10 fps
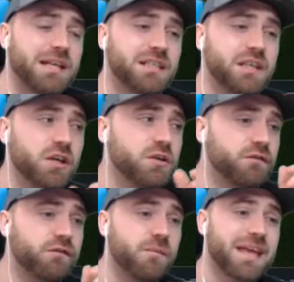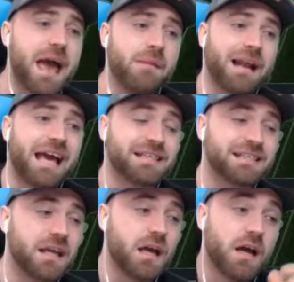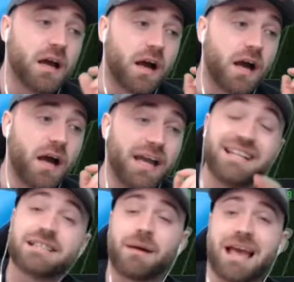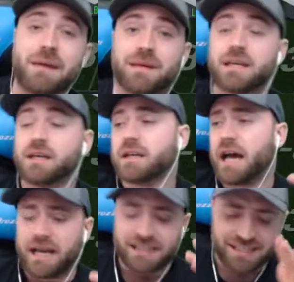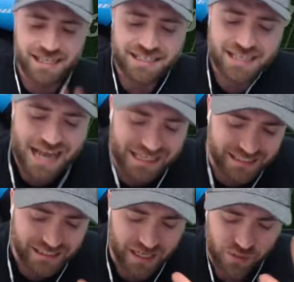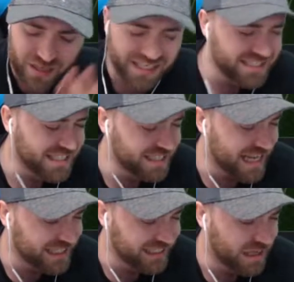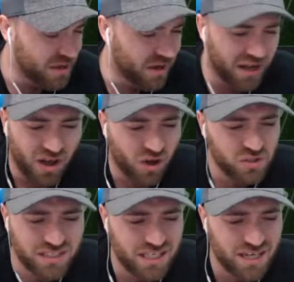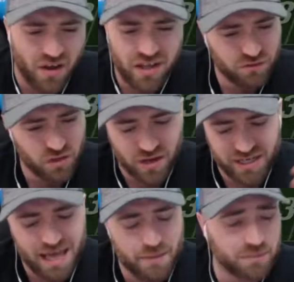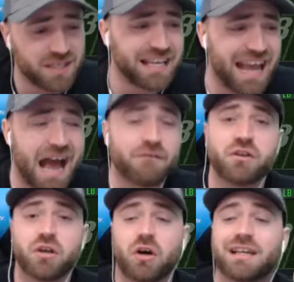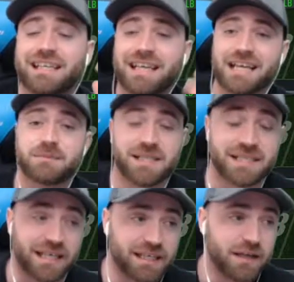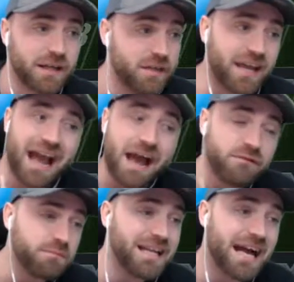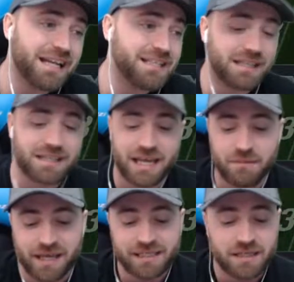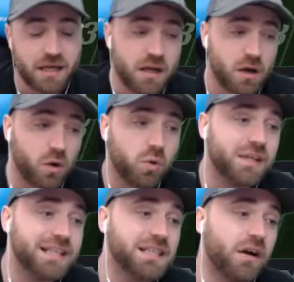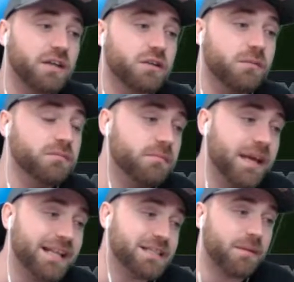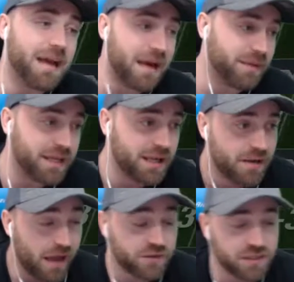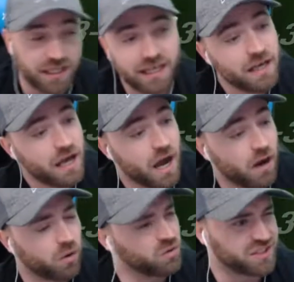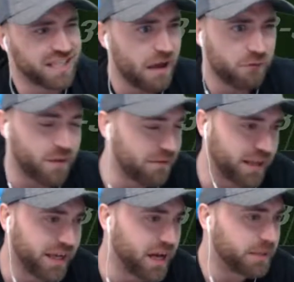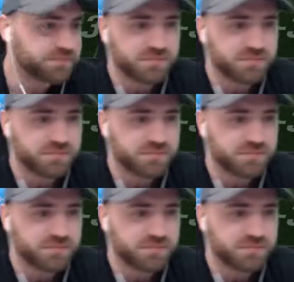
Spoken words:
to use from the MLS. Inter Miami, Cincinnati, I think it's Cincinnati, like Austin United if you've got any of them, because they haven't got a league SBC. They haven't been added to the database. All these guys from Inter Miami FC or CF, whatever they are,